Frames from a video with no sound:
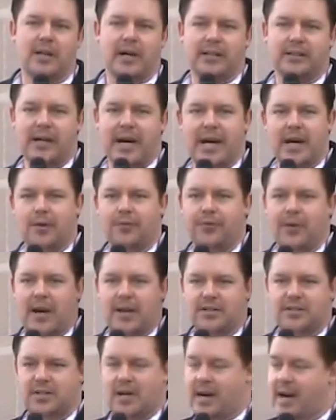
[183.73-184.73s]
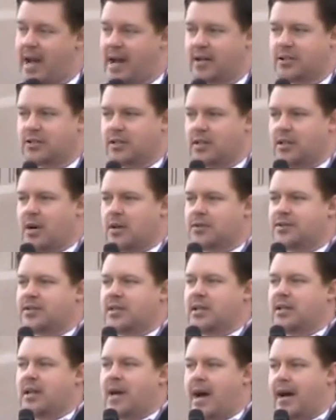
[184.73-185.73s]
like Dianne Feinstein? I actually don't
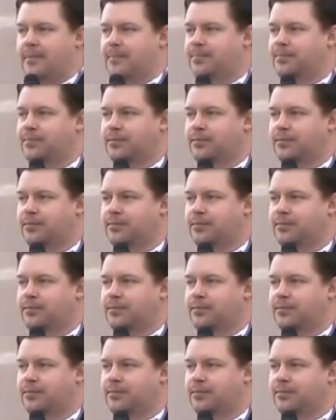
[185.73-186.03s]
see that.